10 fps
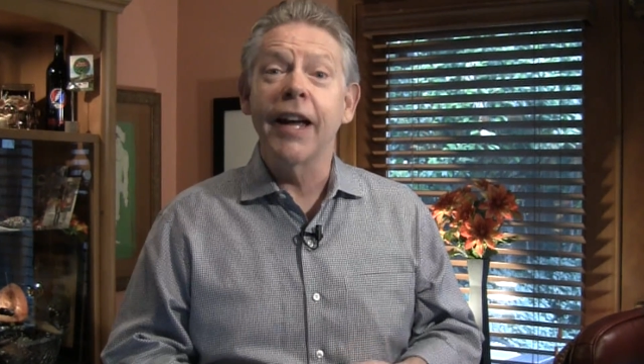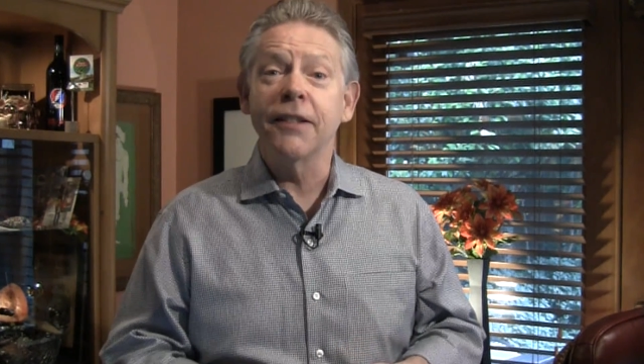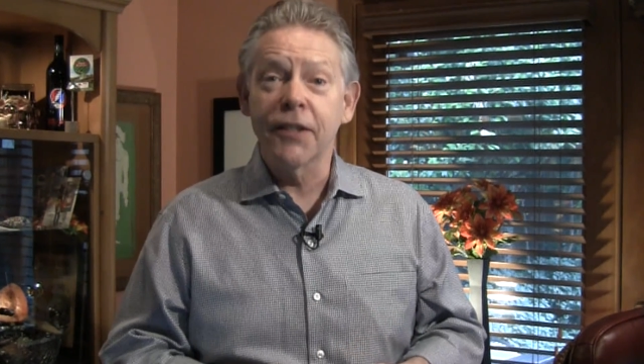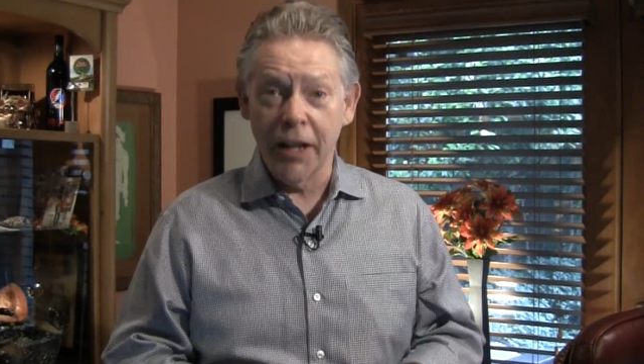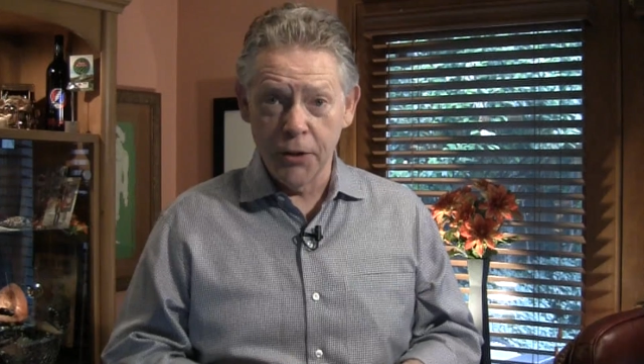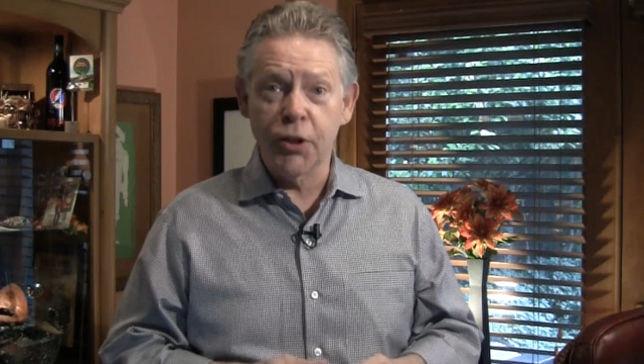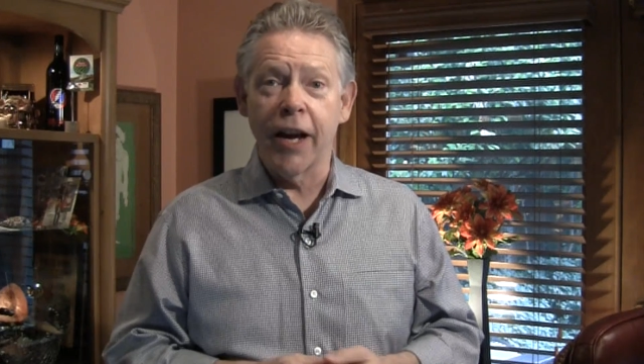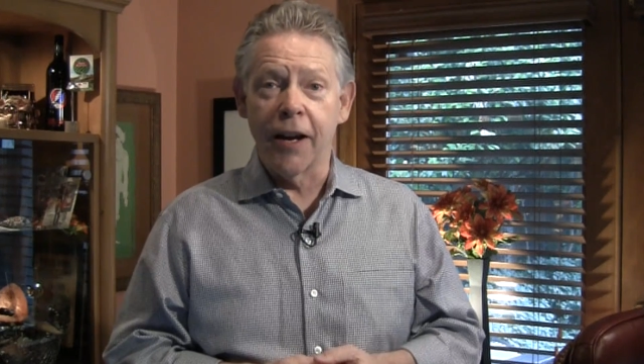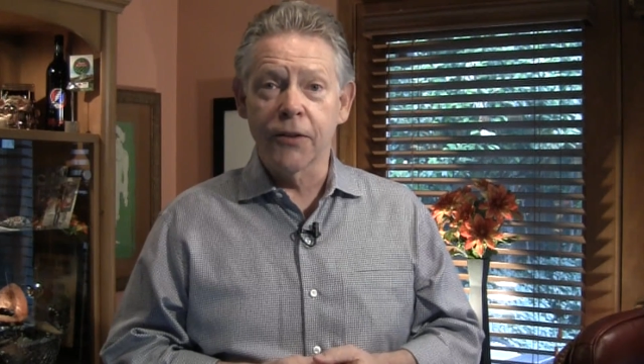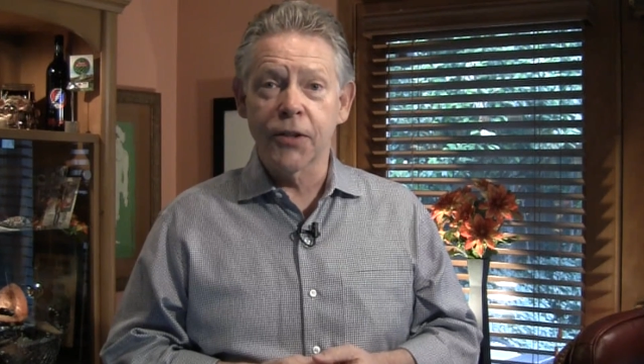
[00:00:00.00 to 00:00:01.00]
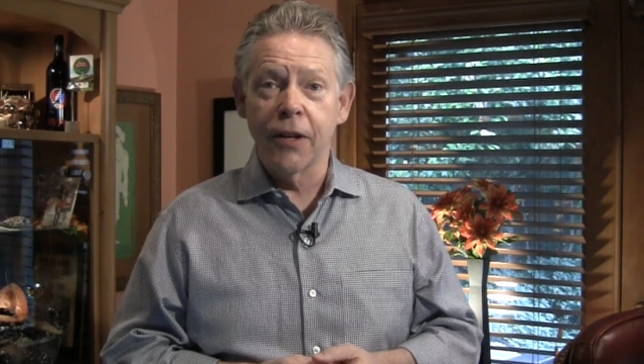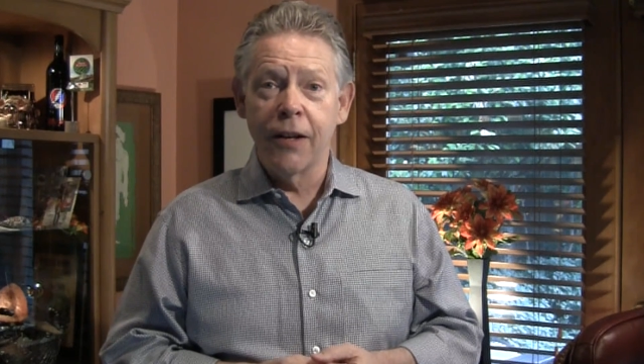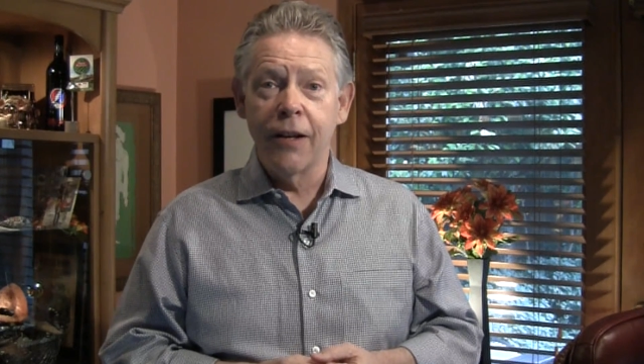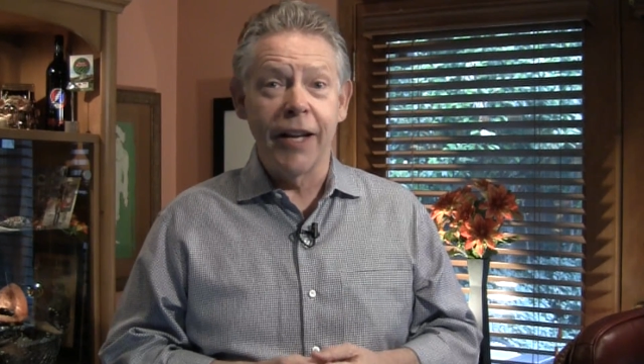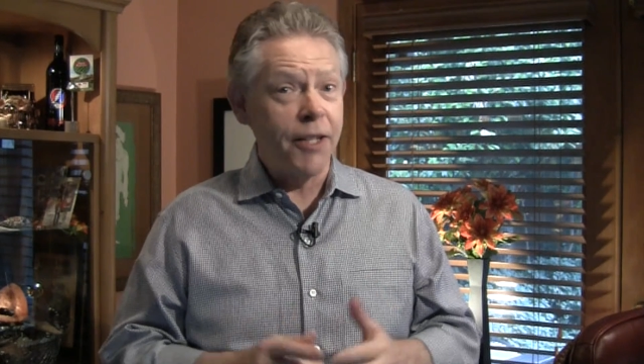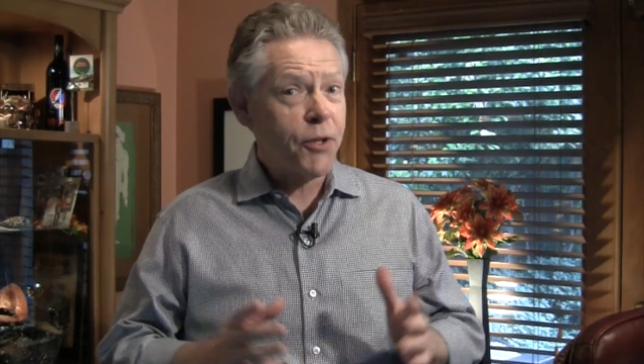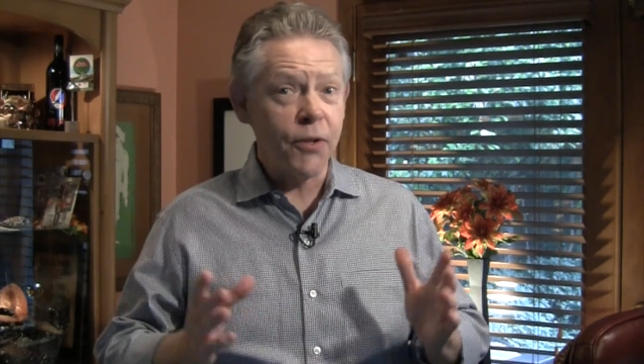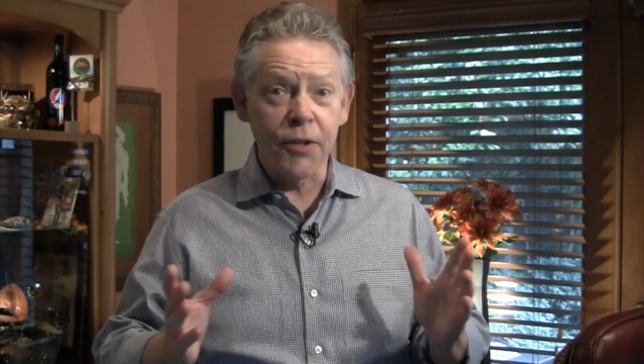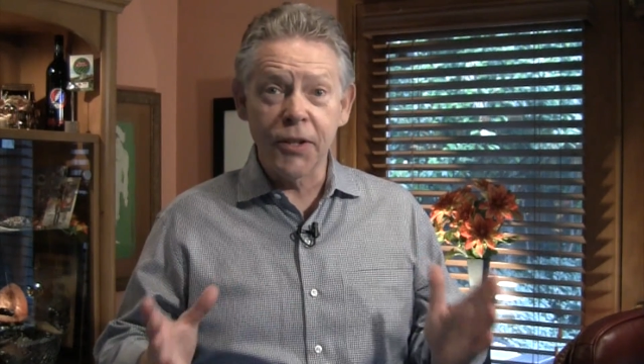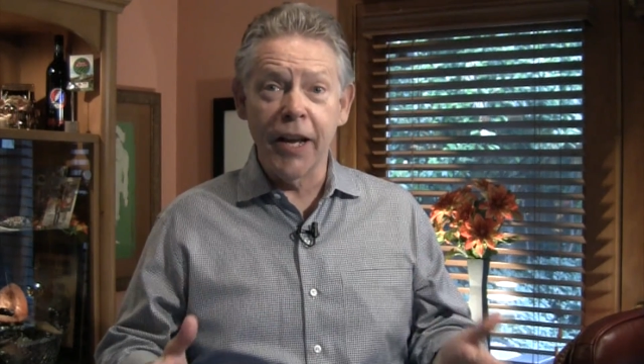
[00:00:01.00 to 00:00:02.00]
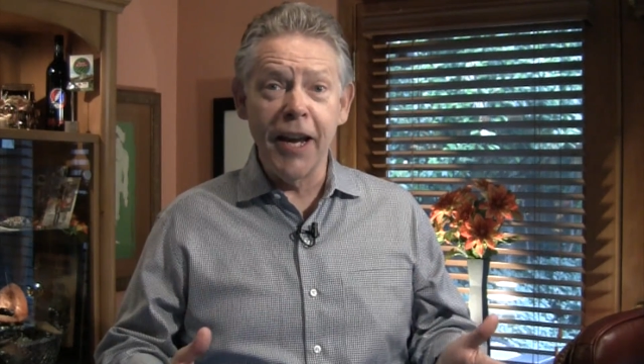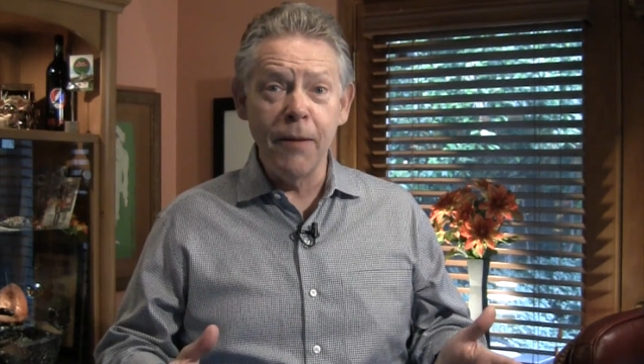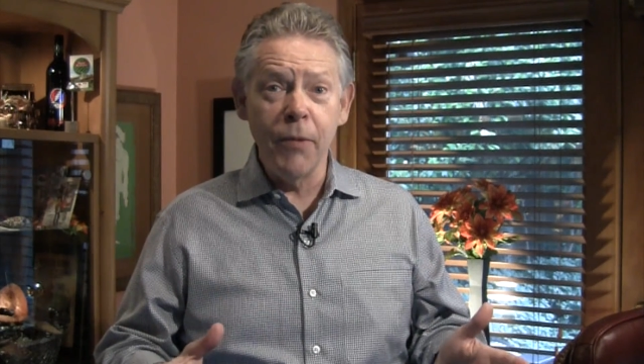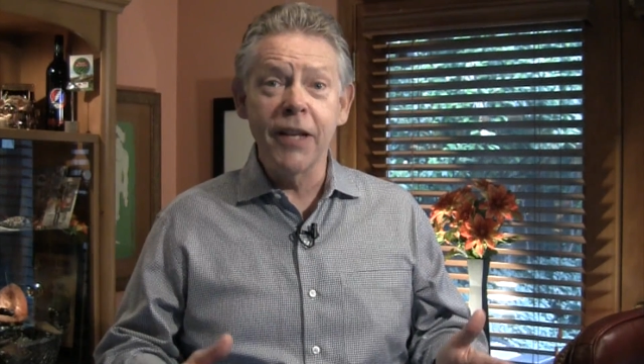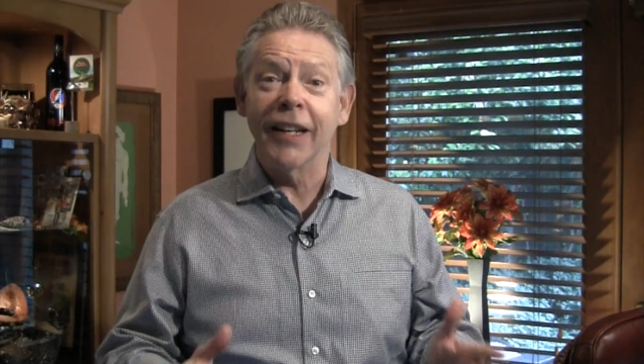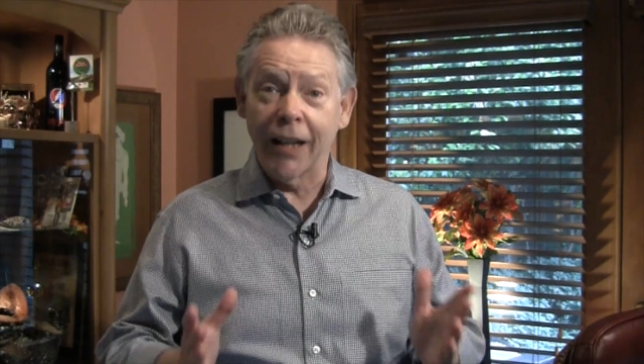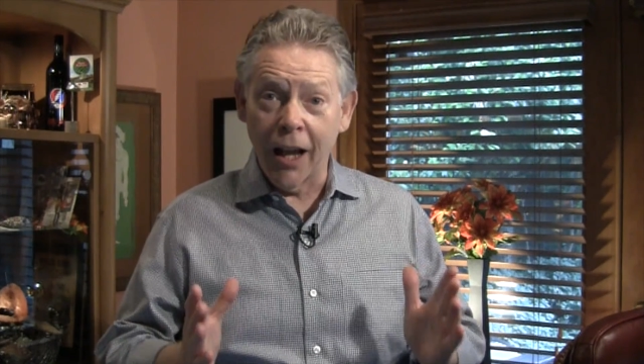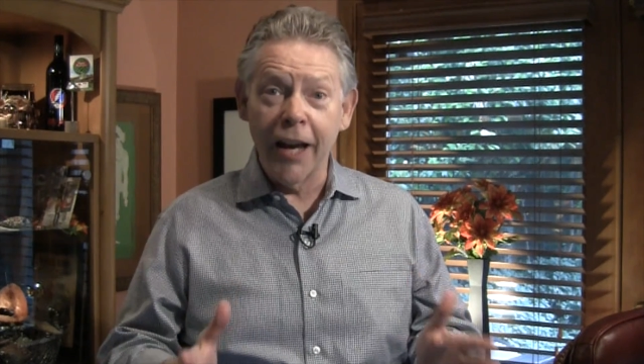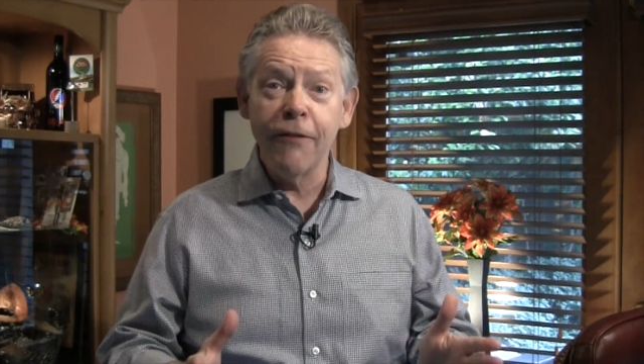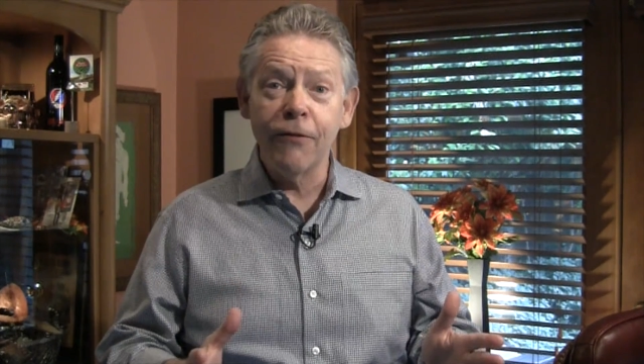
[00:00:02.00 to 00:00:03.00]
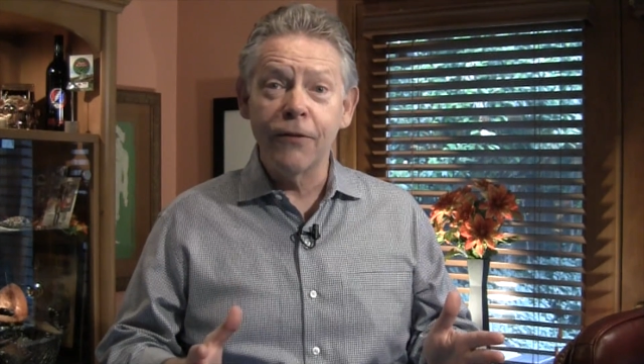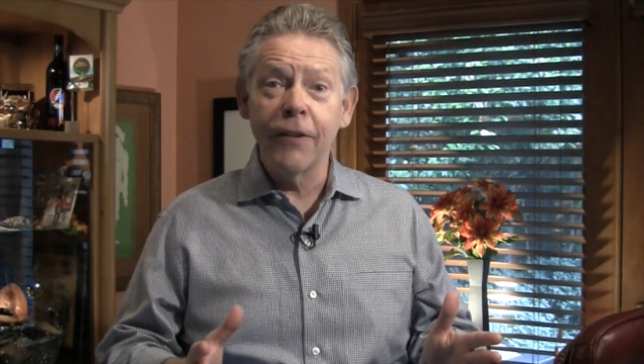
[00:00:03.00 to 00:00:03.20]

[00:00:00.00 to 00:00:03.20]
and touchdowns. And it's the same in life